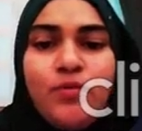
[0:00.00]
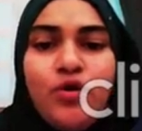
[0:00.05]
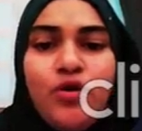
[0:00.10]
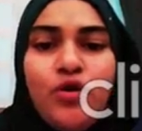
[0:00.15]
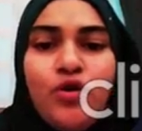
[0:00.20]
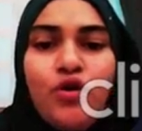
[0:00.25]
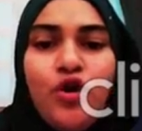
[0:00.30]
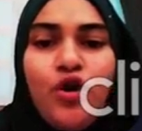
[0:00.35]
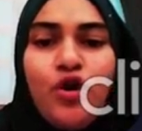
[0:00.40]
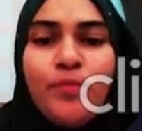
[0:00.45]

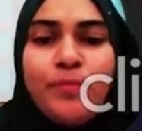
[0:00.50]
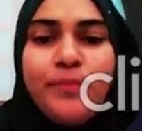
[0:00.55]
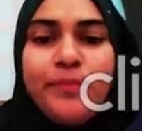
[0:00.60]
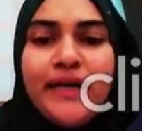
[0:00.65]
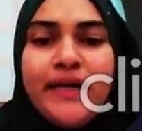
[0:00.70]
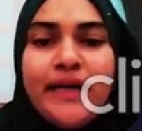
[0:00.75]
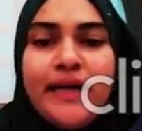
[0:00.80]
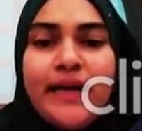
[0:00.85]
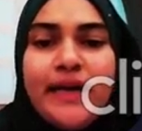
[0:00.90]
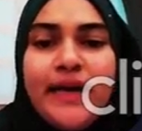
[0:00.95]
A more
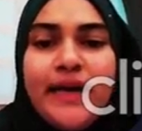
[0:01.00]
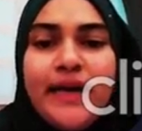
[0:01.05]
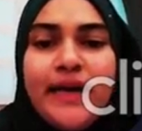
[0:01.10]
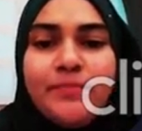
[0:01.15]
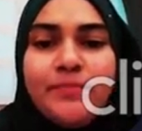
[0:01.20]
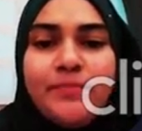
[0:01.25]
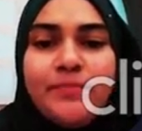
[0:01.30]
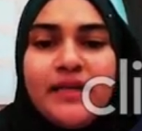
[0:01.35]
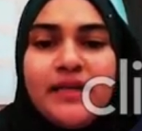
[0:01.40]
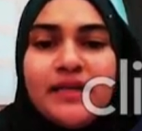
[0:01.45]
complex
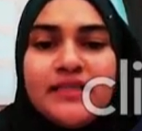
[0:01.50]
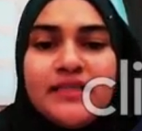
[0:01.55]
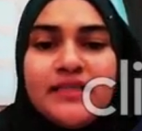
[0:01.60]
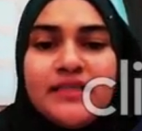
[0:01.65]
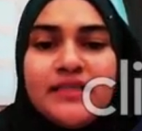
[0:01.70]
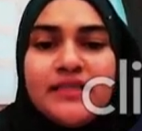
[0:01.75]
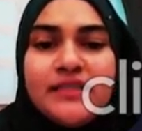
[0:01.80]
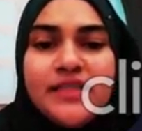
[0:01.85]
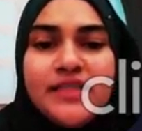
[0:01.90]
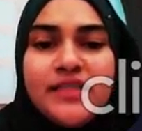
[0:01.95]

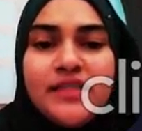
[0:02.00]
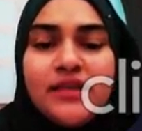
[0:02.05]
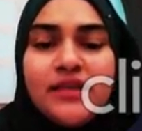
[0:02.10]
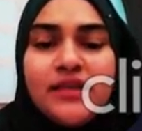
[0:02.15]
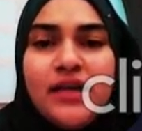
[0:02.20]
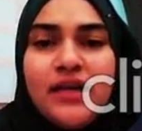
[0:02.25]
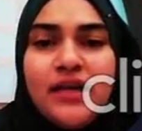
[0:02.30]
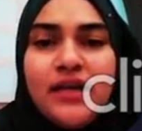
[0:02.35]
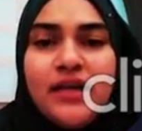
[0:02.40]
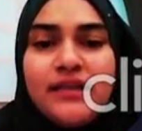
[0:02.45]

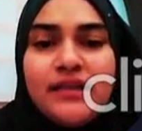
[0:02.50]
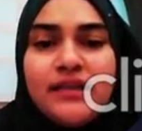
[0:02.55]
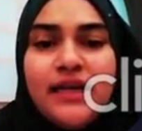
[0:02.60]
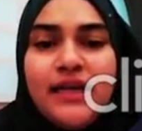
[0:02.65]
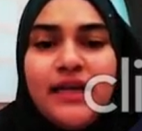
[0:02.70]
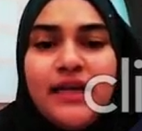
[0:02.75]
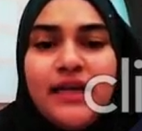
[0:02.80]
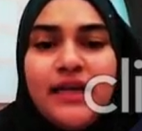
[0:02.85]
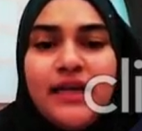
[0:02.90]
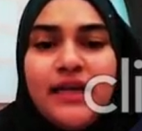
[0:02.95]
administration
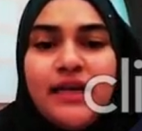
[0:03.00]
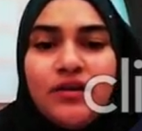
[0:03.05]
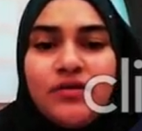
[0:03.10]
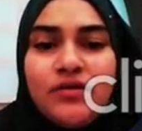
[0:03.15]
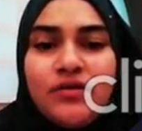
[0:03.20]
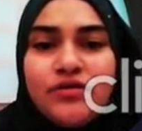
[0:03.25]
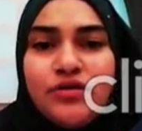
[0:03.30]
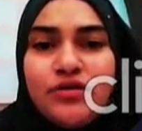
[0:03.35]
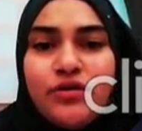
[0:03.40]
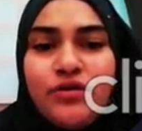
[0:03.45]
that
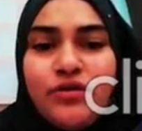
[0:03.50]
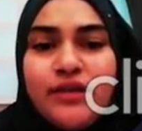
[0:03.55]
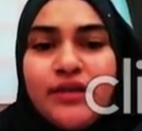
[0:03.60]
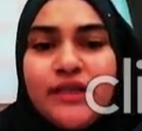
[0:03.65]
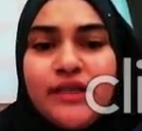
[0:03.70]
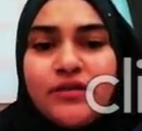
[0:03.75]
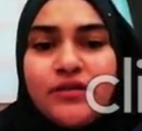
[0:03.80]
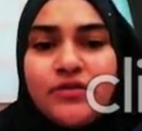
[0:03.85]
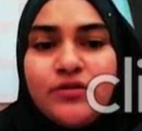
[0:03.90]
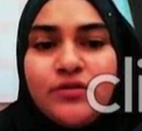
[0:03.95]
can
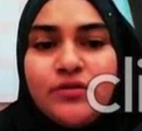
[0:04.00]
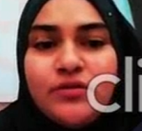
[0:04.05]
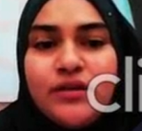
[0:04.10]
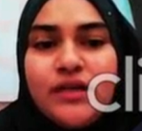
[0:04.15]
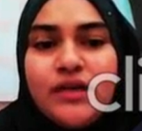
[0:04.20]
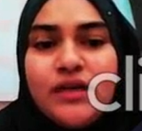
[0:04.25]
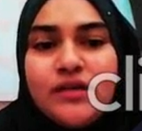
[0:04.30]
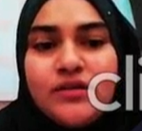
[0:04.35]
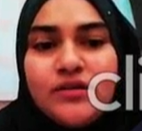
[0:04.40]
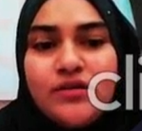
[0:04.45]
also lead
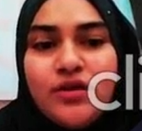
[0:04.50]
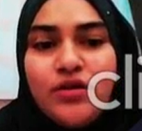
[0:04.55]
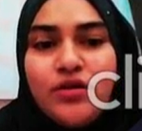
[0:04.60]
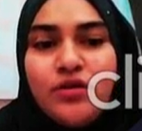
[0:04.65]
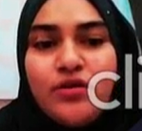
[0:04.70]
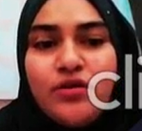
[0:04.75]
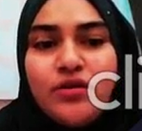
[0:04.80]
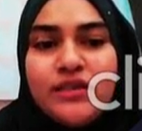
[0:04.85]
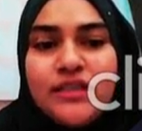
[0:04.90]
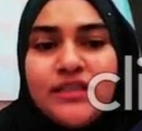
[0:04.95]
to
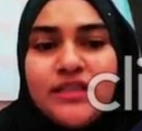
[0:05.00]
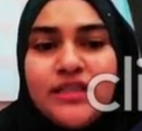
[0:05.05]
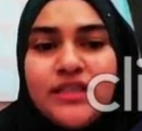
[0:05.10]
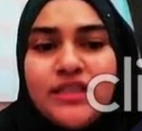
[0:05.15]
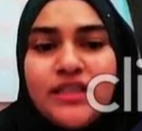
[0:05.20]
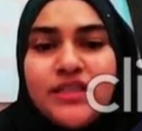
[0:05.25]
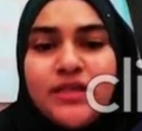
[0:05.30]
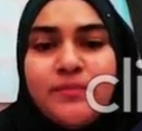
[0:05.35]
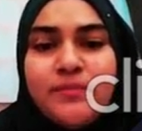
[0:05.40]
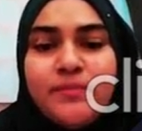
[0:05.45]
slow
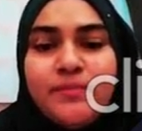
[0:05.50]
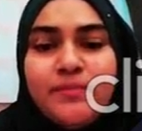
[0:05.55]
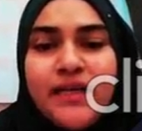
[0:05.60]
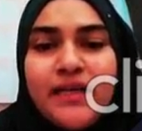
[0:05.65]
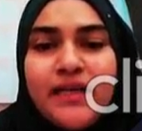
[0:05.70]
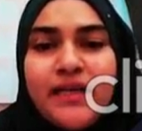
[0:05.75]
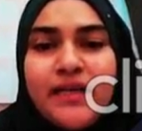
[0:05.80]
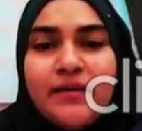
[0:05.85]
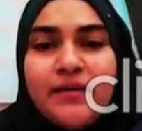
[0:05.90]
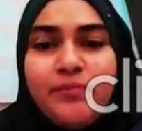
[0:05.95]

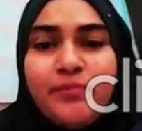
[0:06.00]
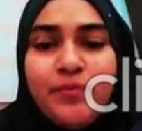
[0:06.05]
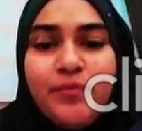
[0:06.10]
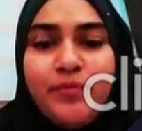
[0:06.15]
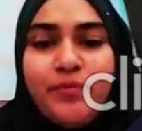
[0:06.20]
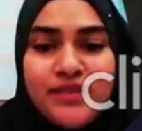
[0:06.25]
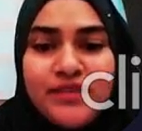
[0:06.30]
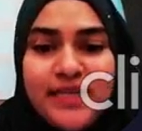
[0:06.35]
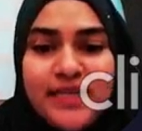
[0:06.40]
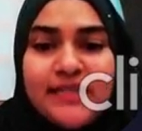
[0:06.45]
decision-making